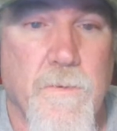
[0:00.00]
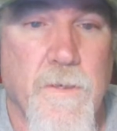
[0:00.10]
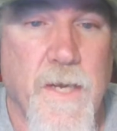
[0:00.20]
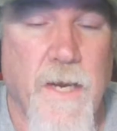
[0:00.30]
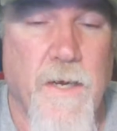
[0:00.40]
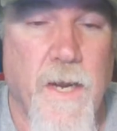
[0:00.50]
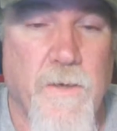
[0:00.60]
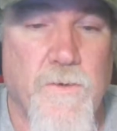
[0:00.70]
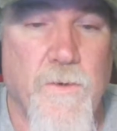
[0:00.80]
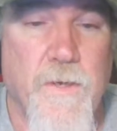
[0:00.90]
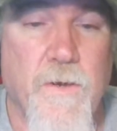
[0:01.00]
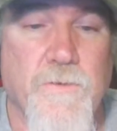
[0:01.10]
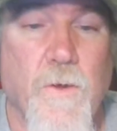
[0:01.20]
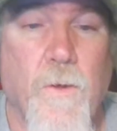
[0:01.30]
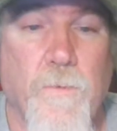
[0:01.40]
getting on 2
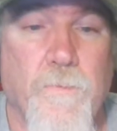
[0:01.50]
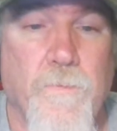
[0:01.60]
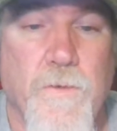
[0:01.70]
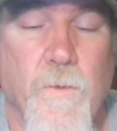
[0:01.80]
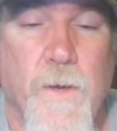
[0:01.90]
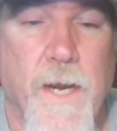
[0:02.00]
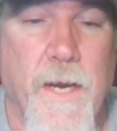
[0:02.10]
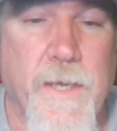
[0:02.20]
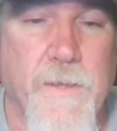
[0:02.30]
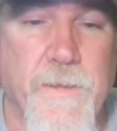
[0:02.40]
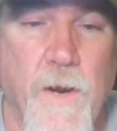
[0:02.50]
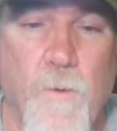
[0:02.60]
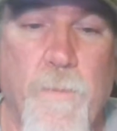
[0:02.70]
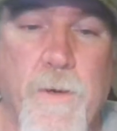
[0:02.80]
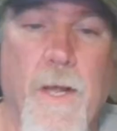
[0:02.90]
years old. So we got to get that
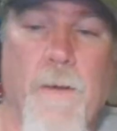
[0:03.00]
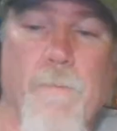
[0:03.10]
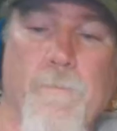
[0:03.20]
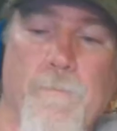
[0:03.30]
opened up.